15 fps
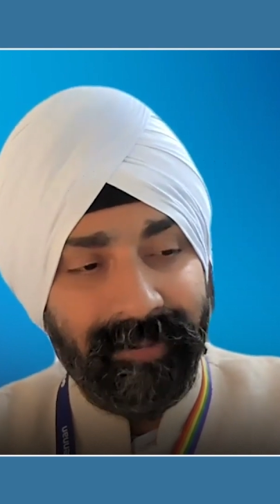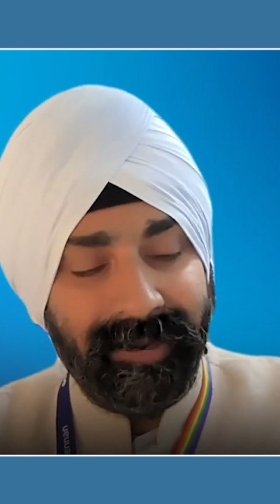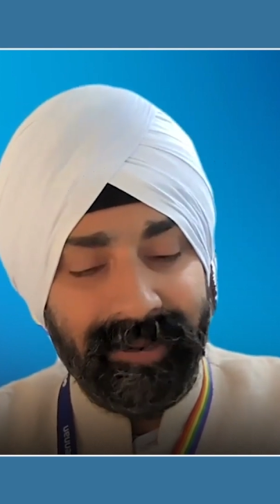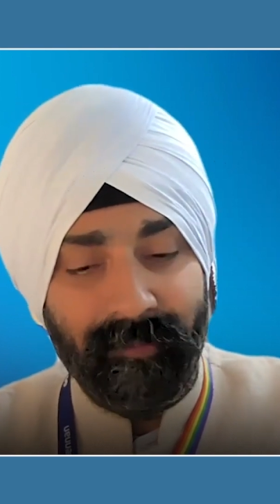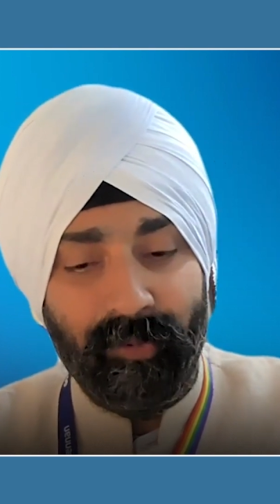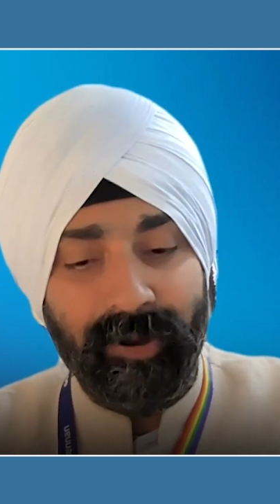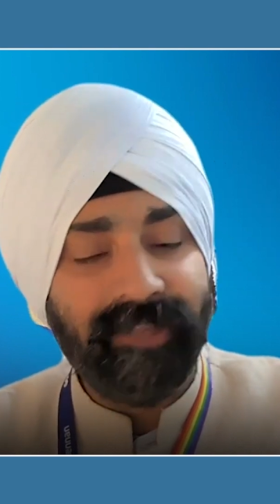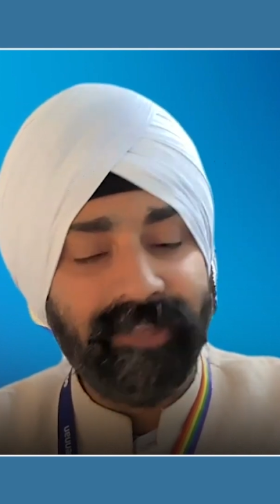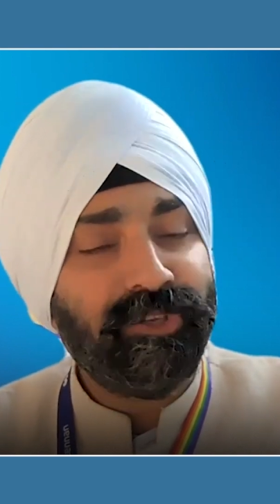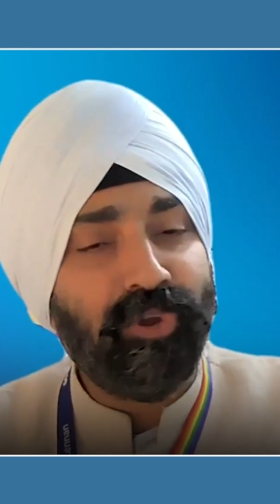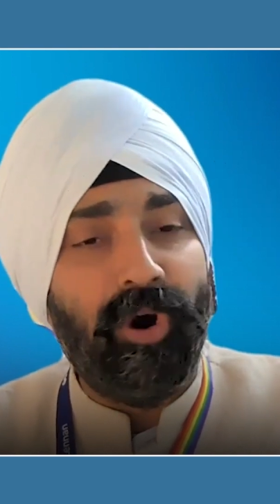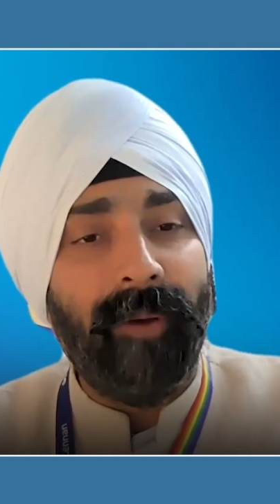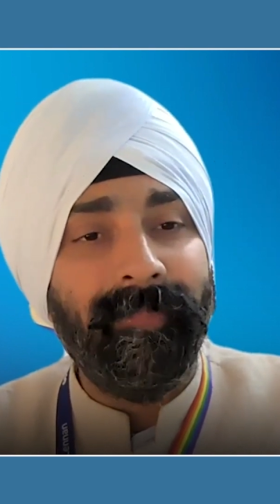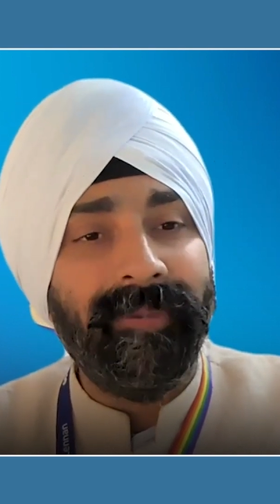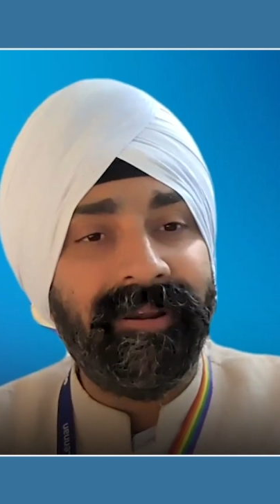But yeah, what is
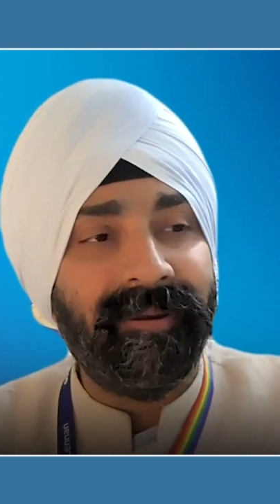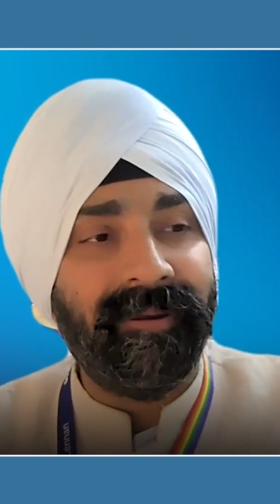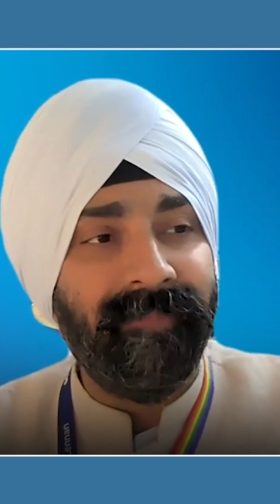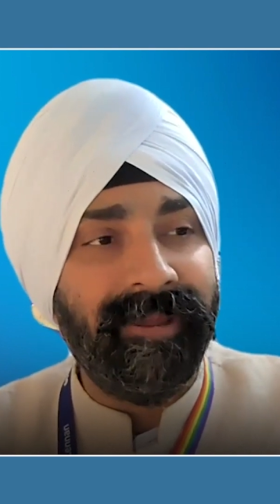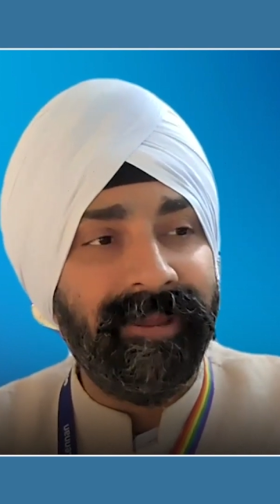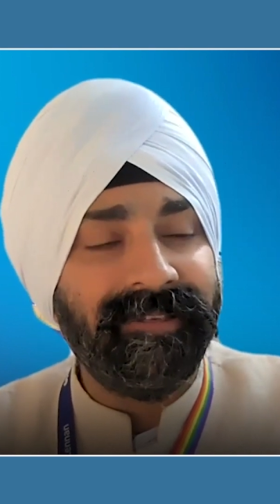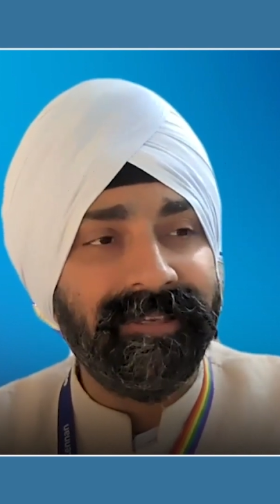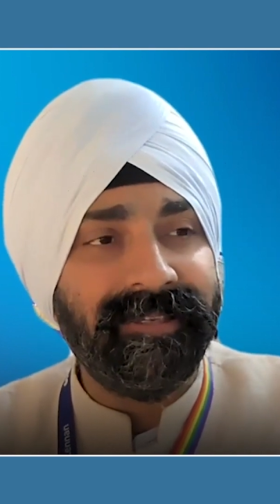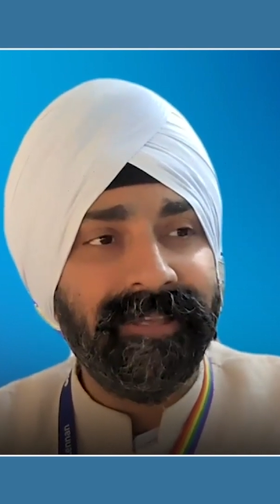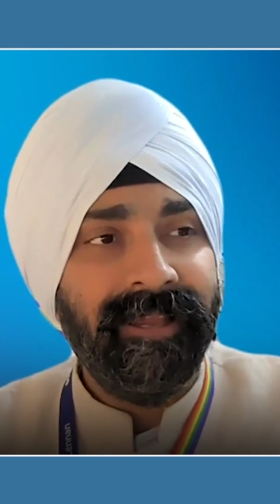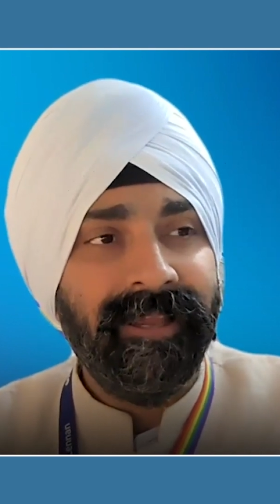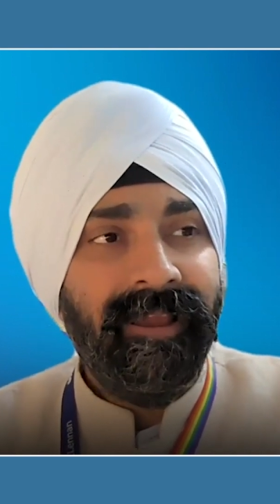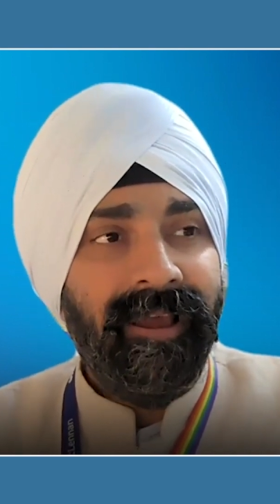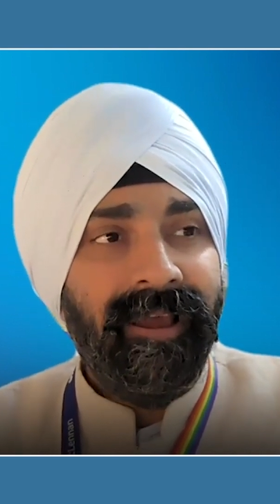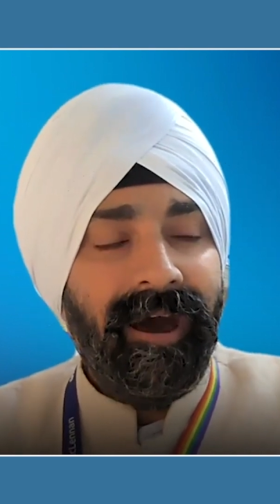common remains is
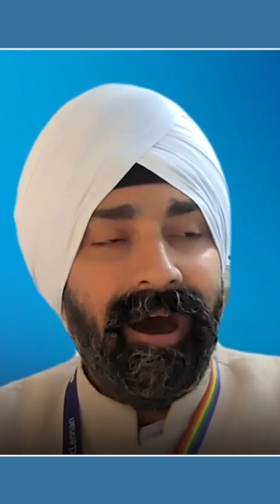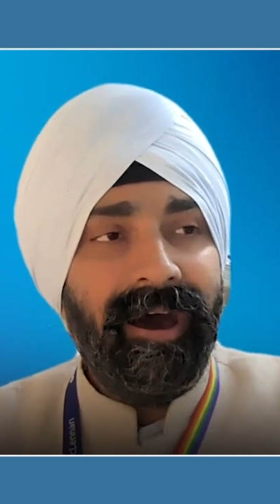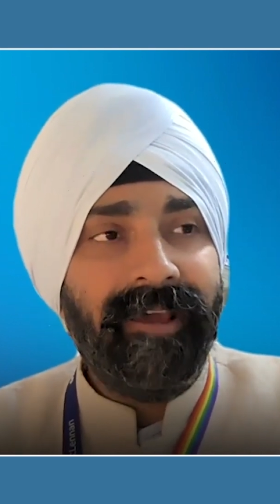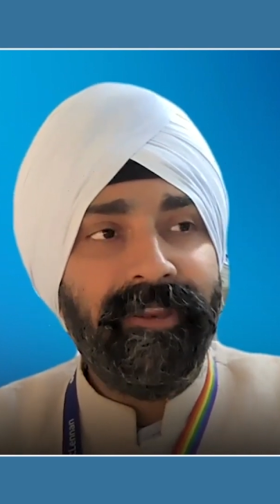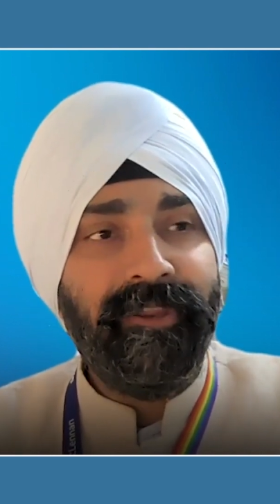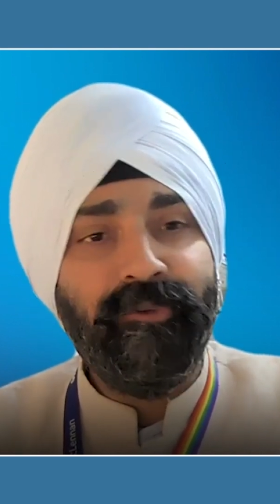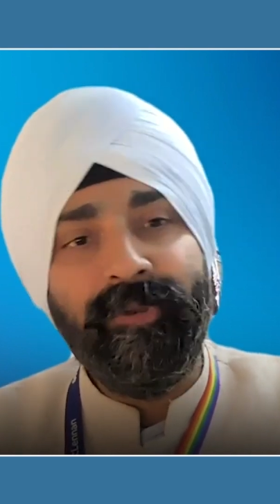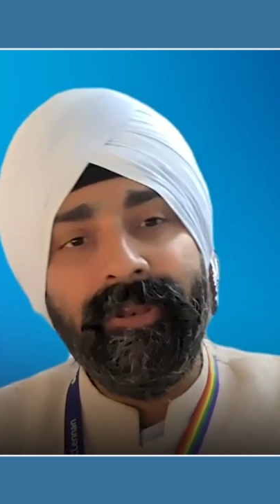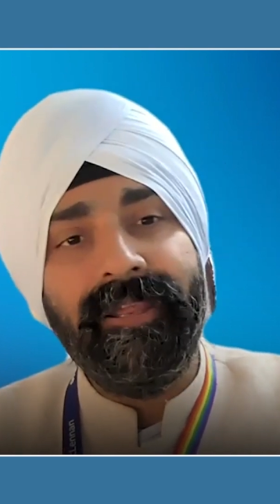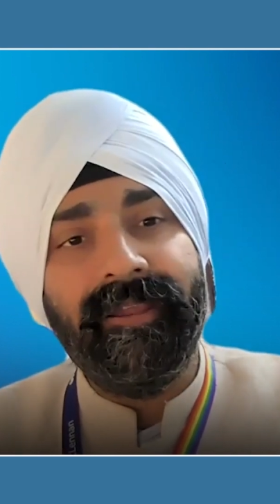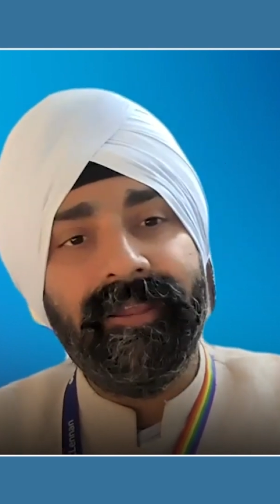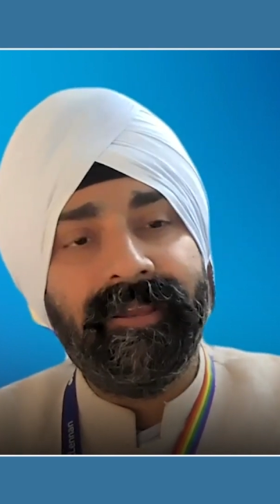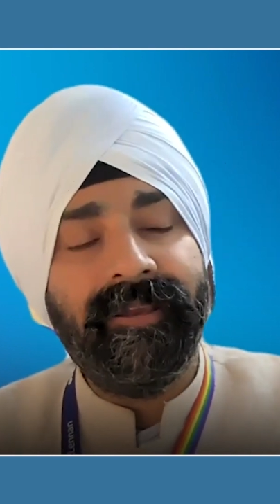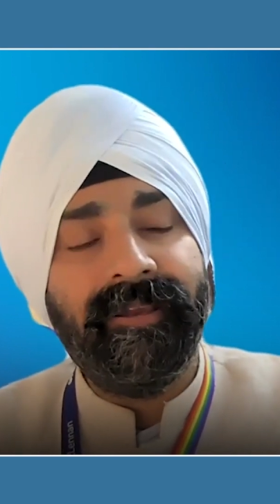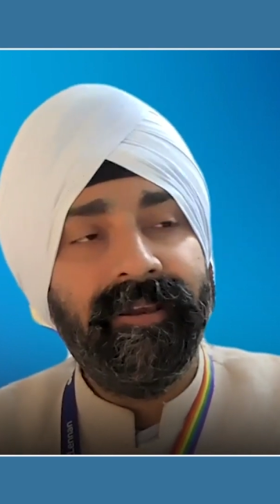our
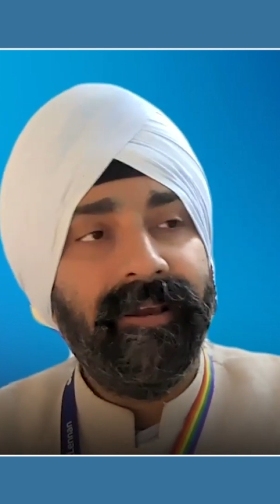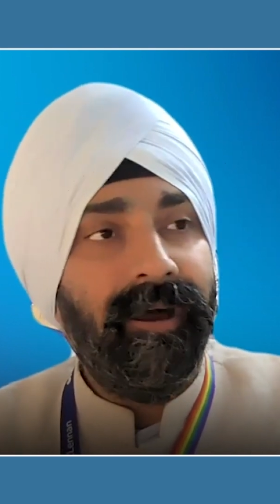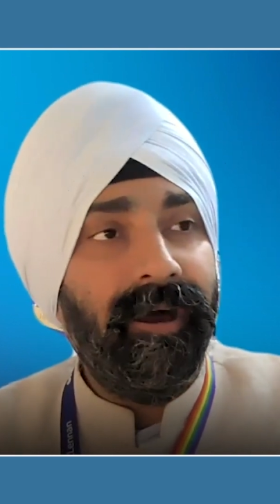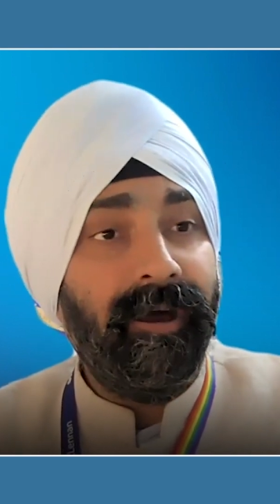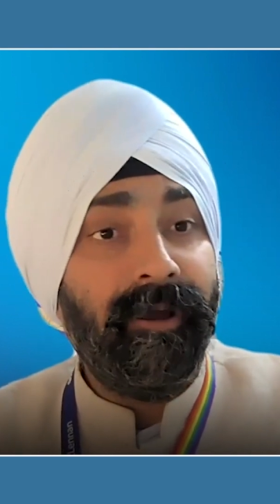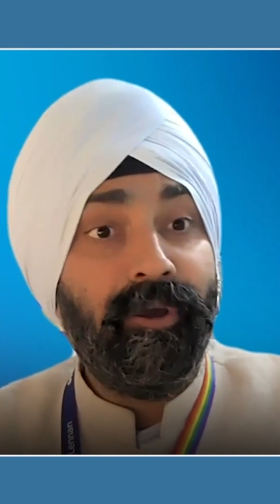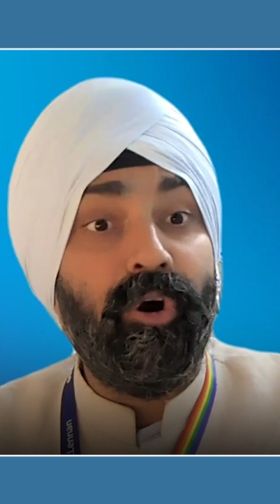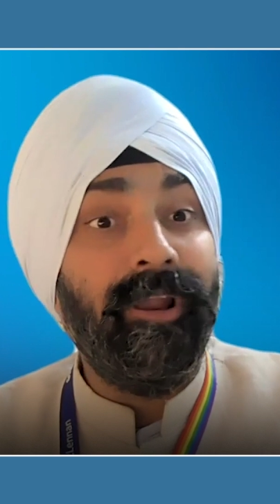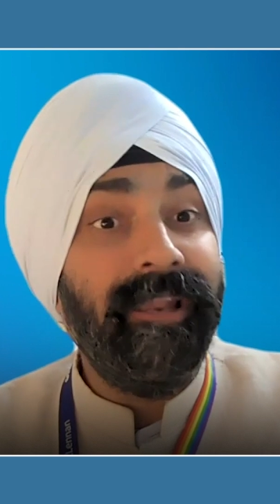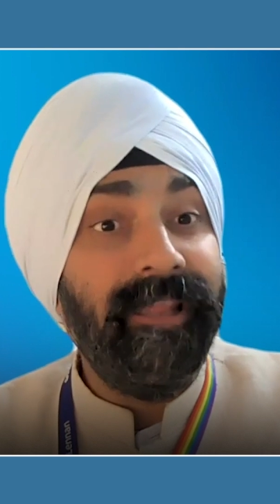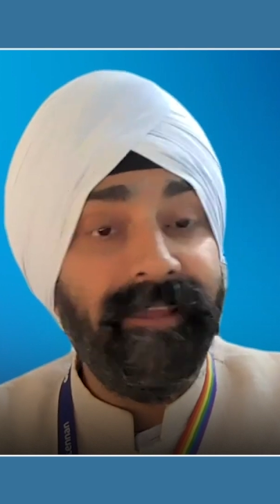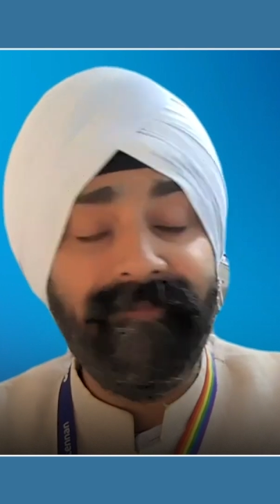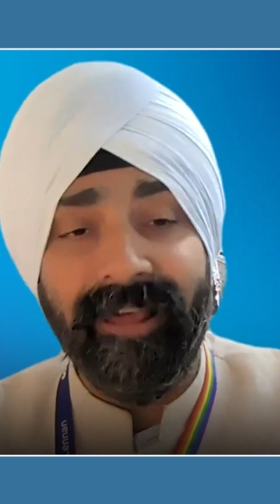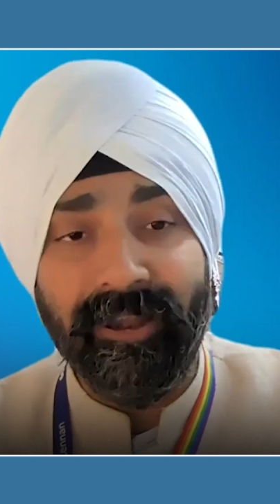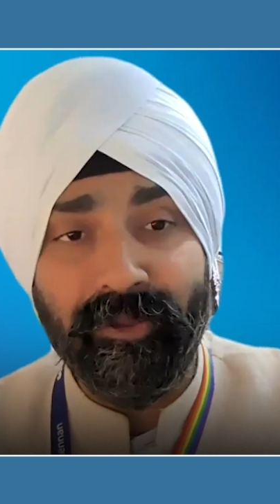unique
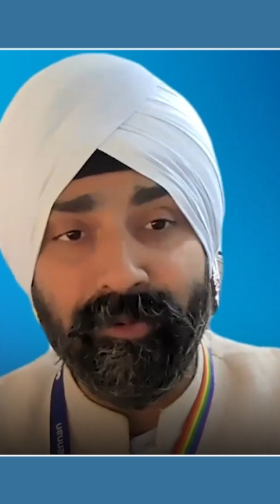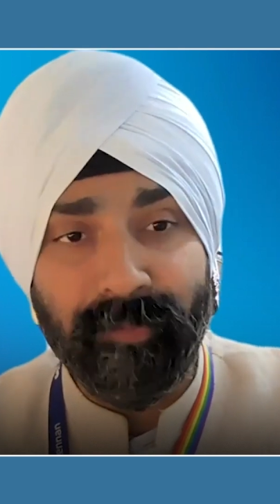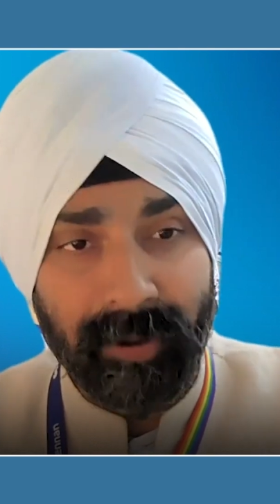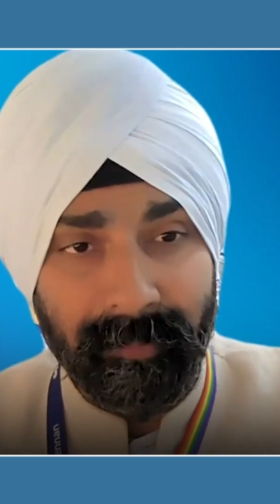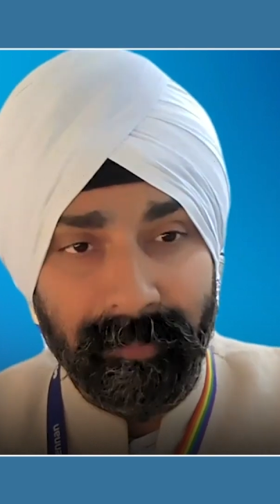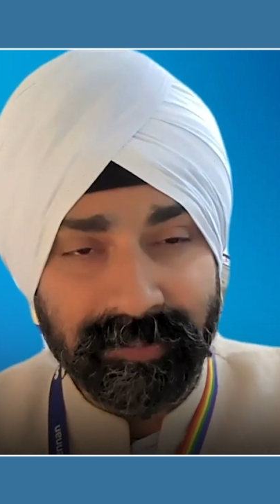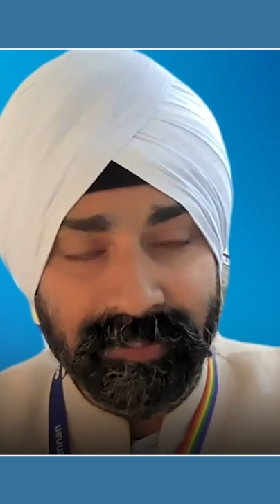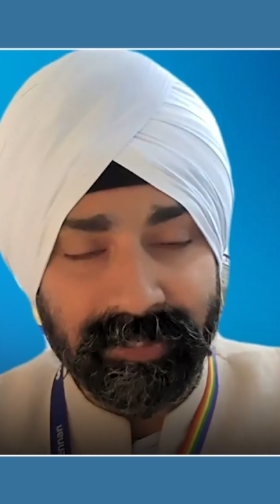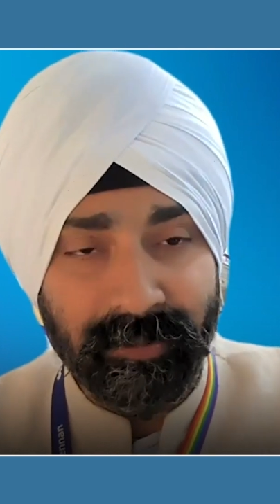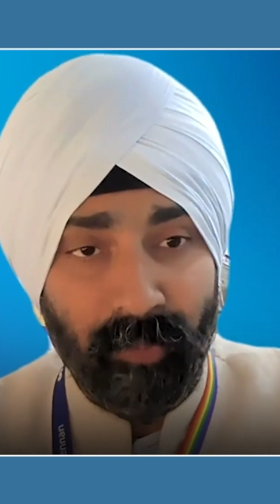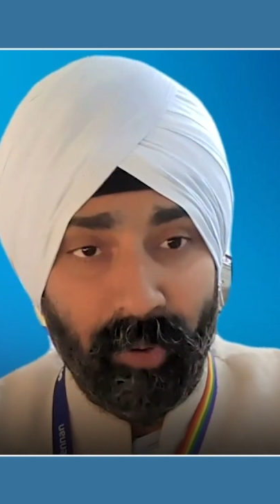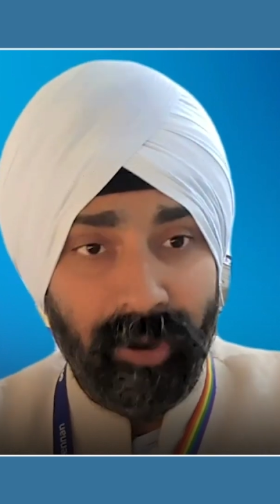colleague value proposition.